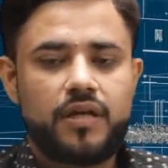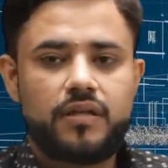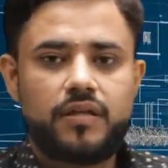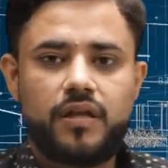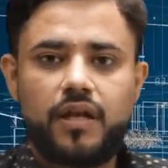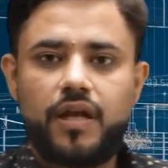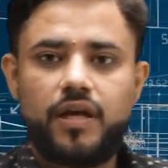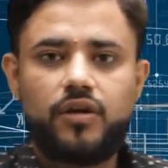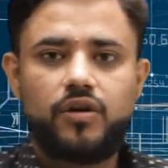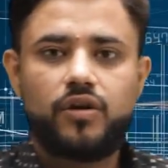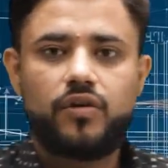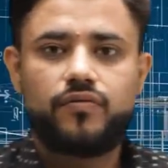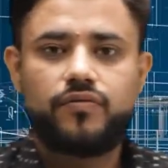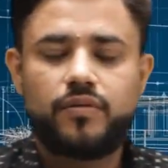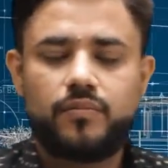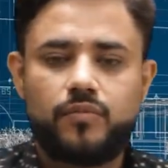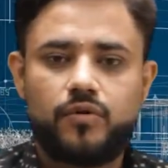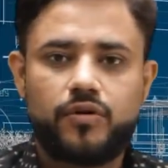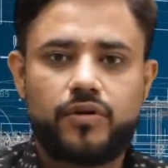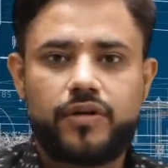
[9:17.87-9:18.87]
The link of
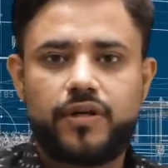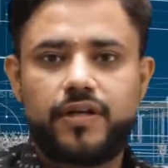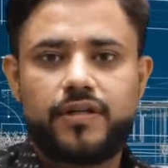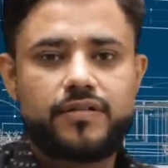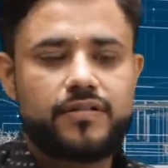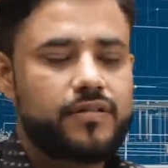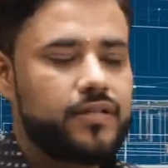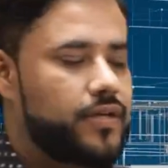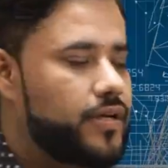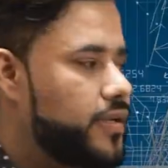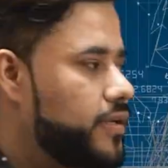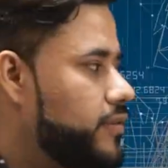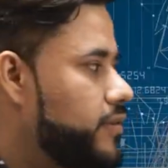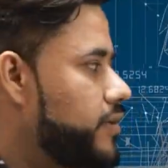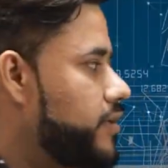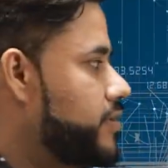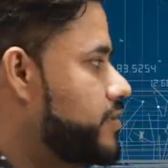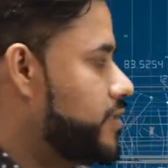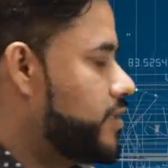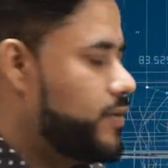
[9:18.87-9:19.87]
the book is there in
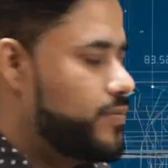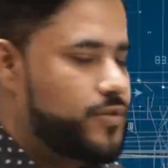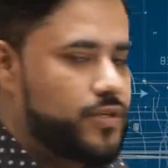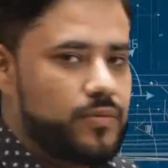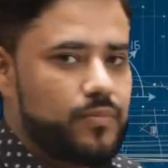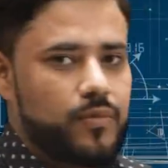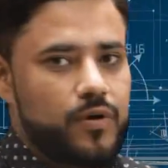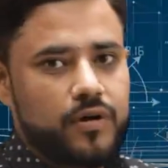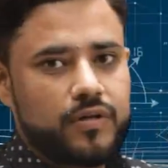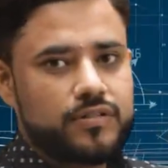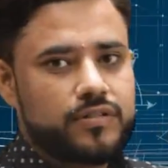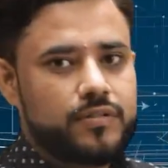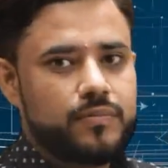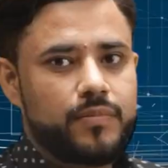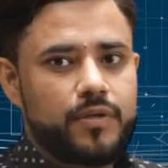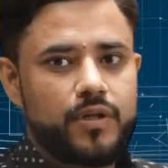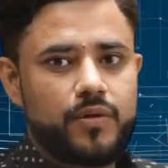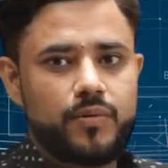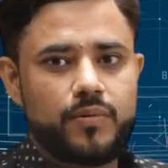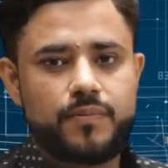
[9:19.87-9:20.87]
the description box
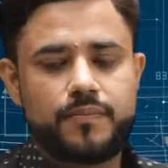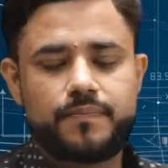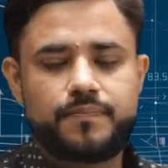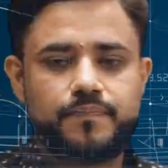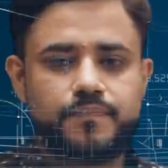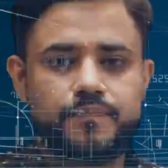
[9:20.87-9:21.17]
below.